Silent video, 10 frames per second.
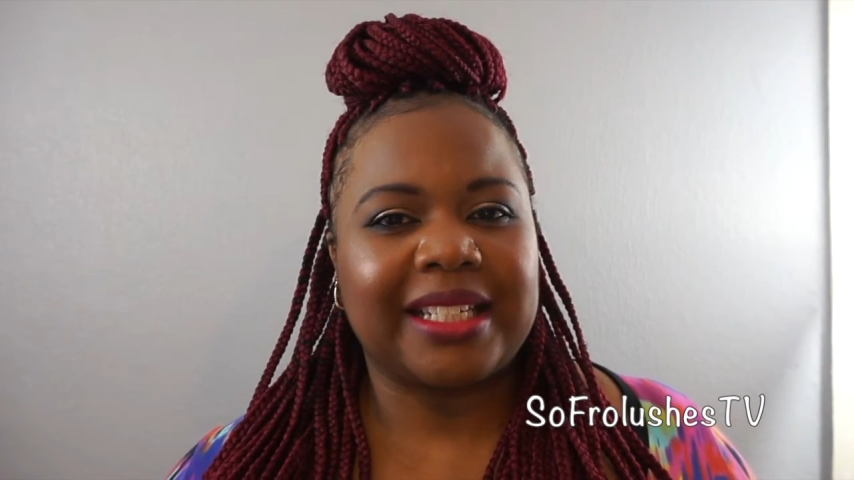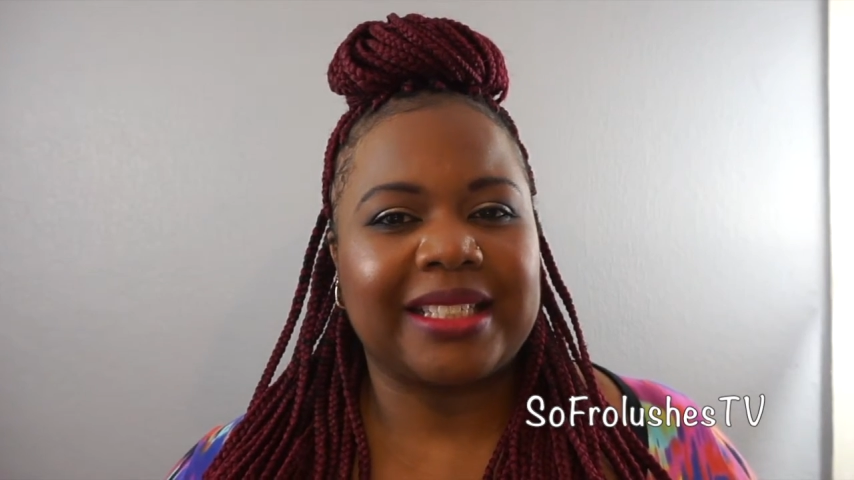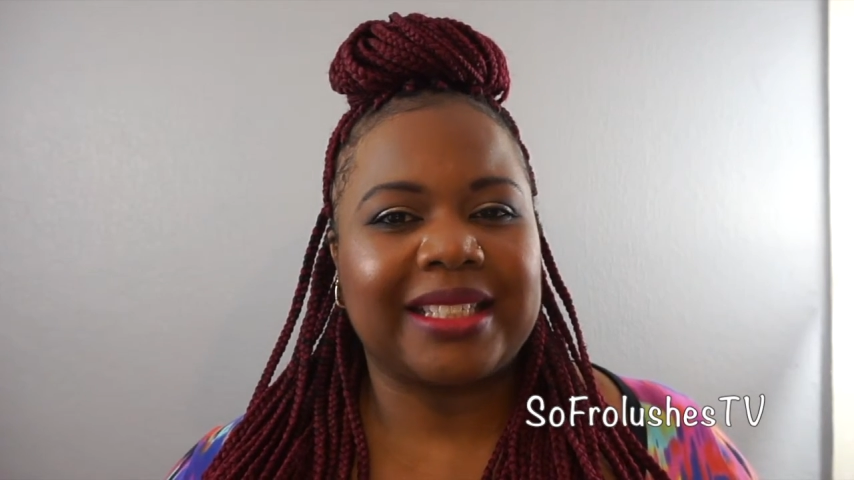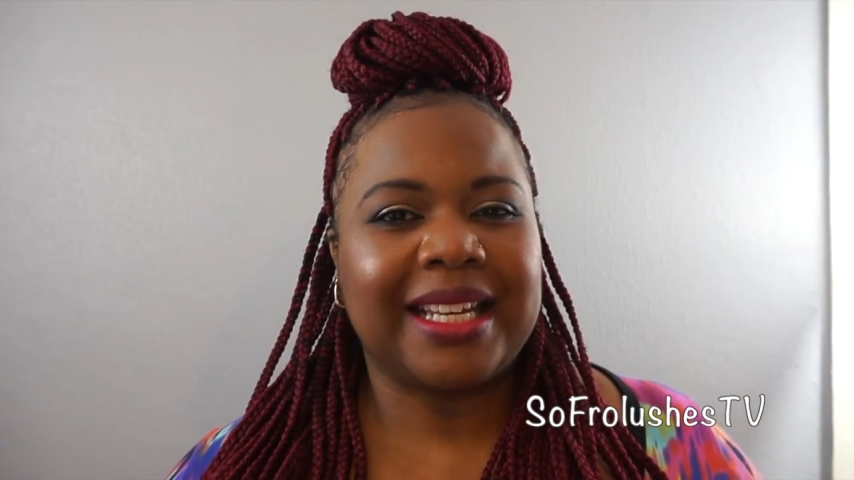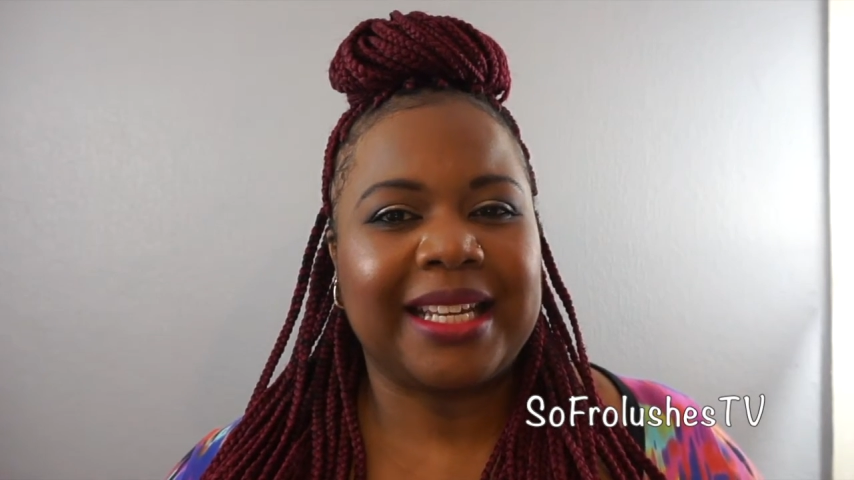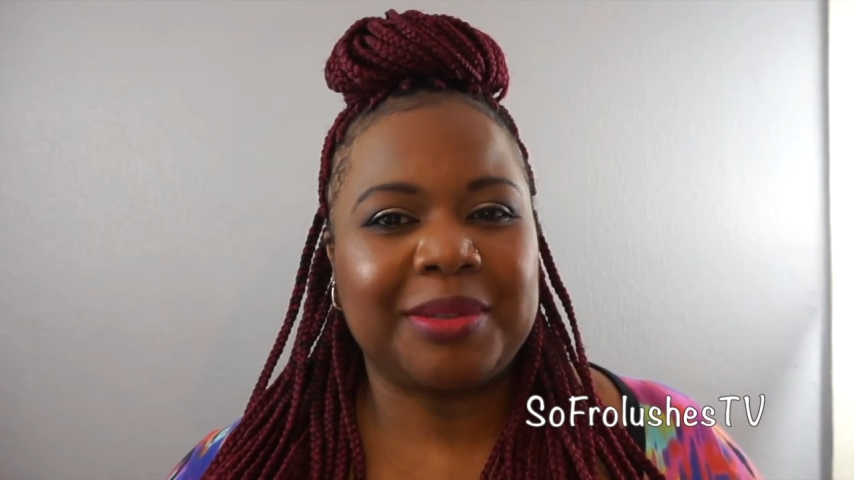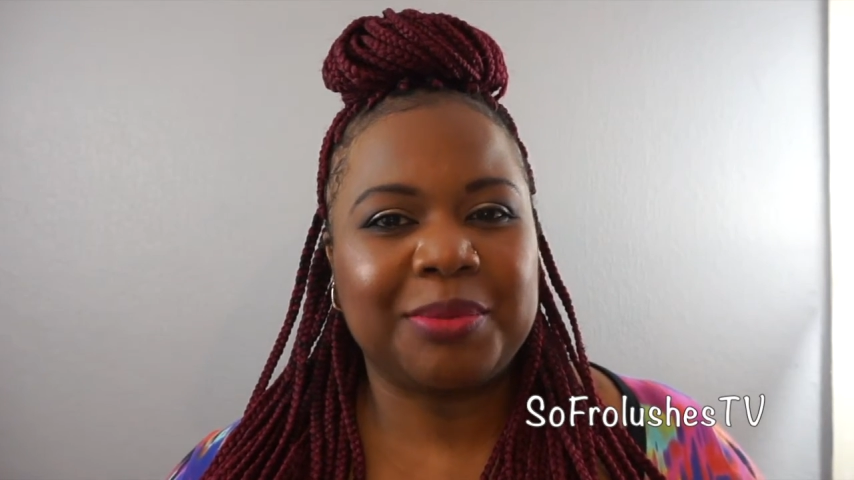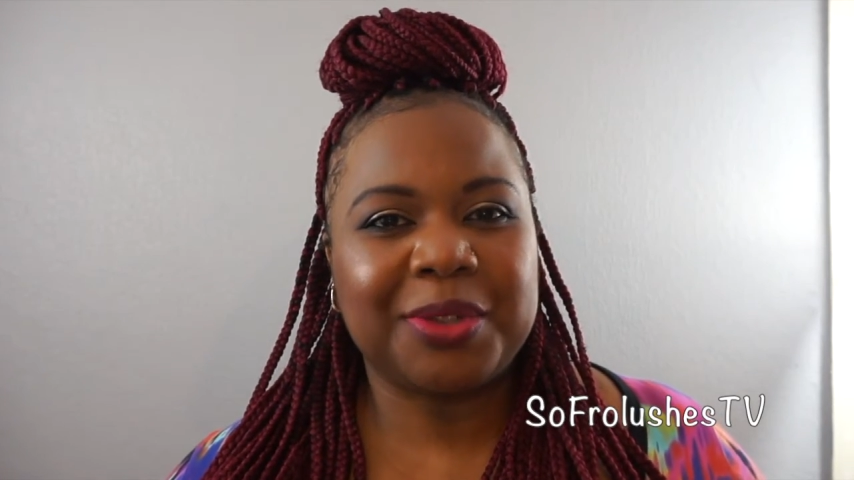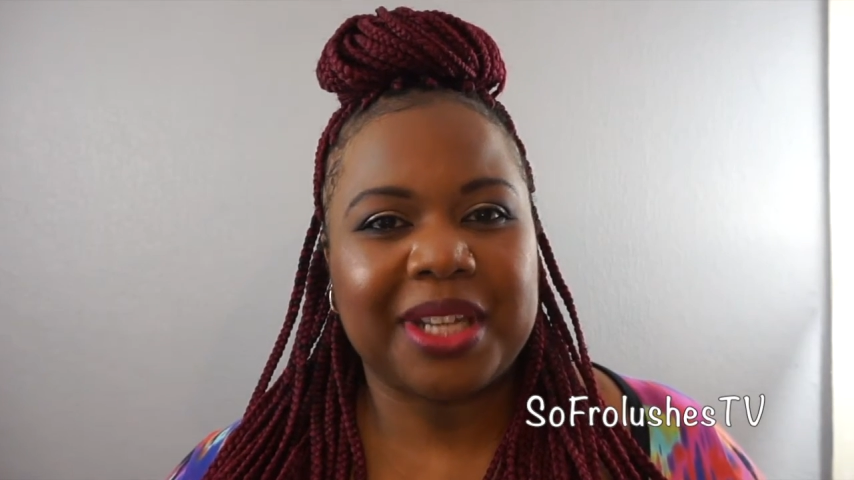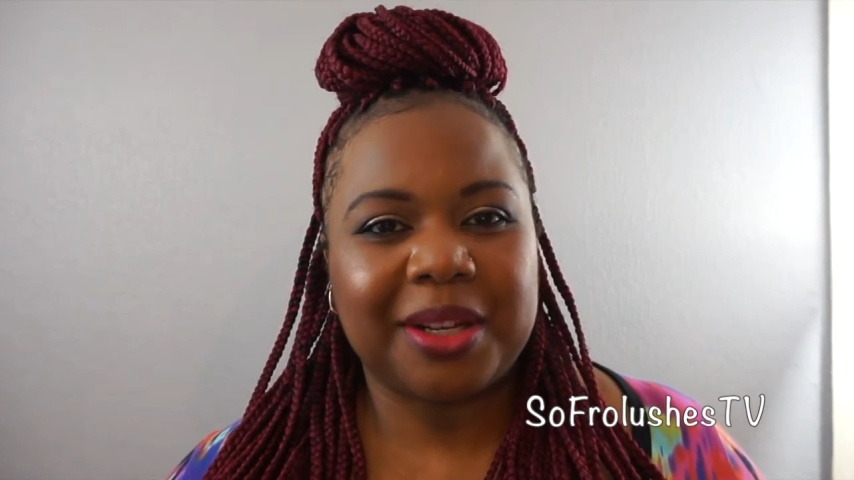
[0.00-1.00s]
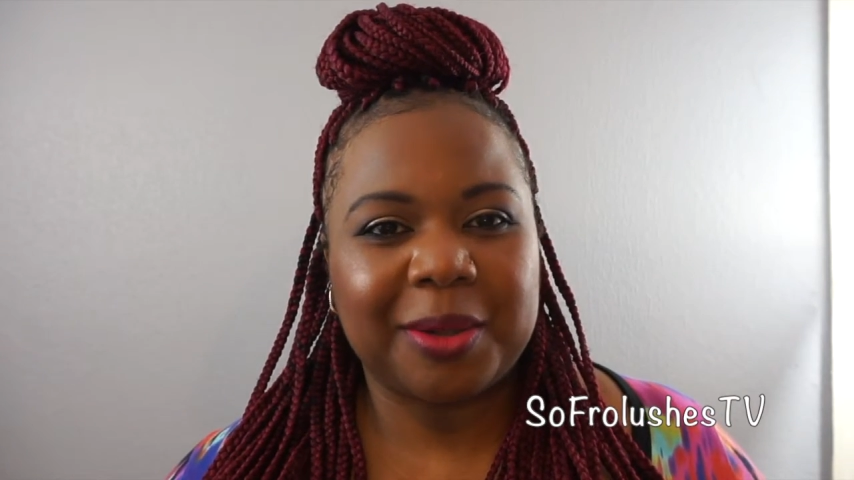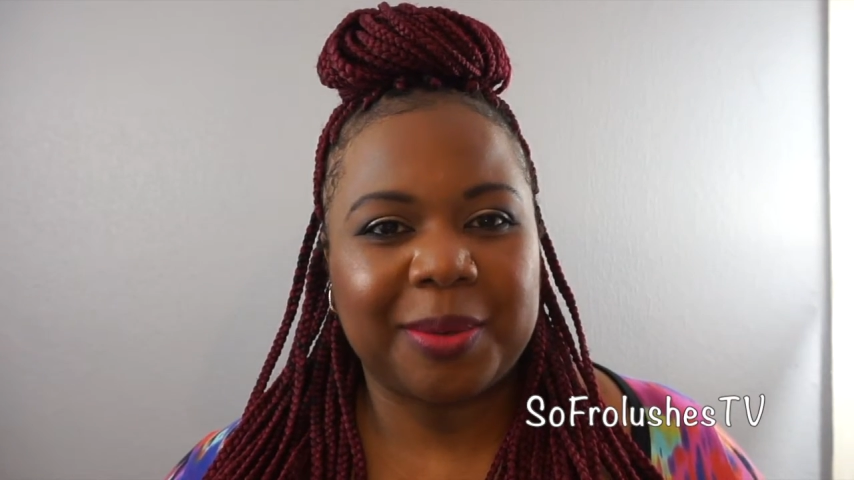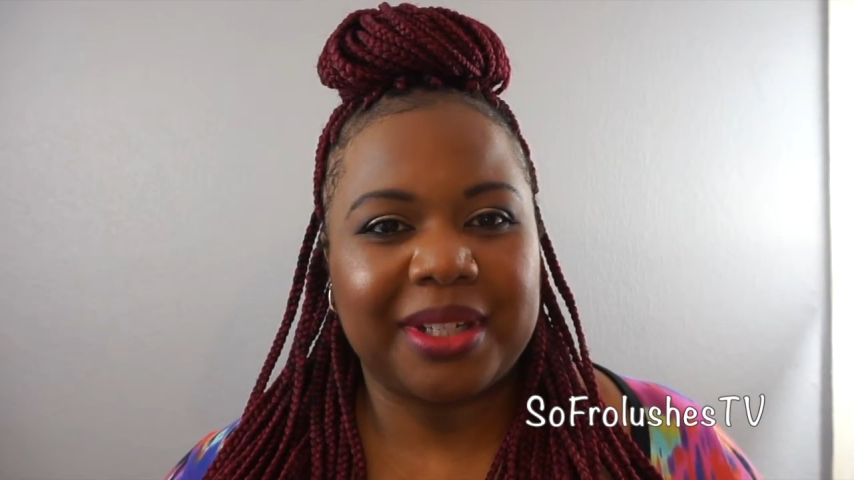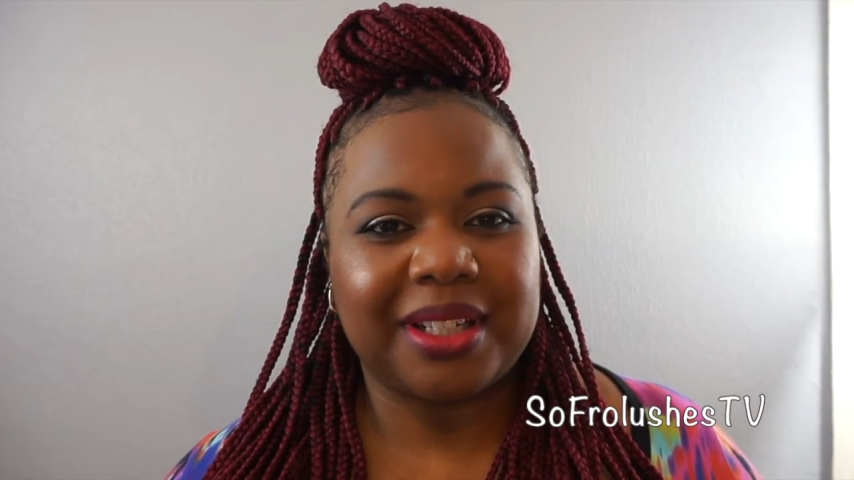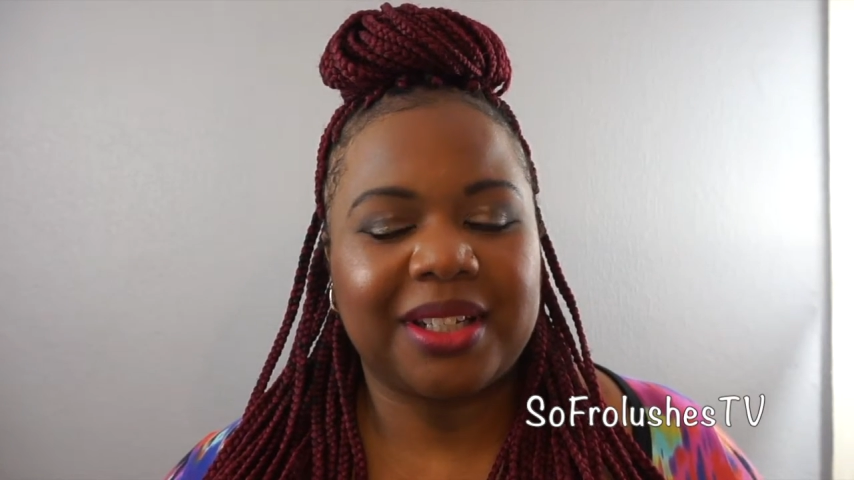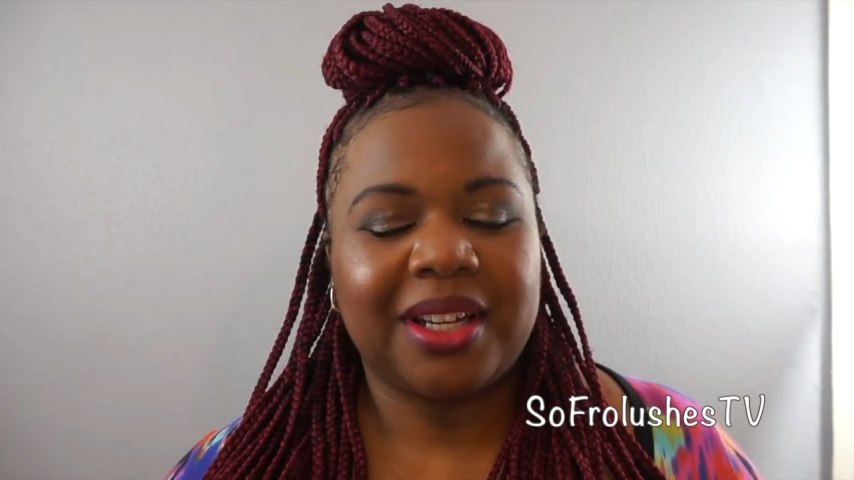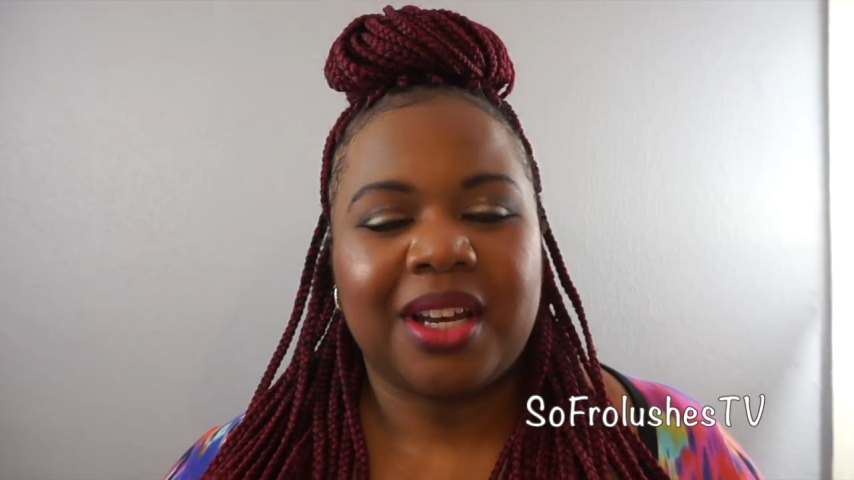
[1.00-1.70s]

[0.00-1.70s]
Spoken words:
is a hint more yellow in it.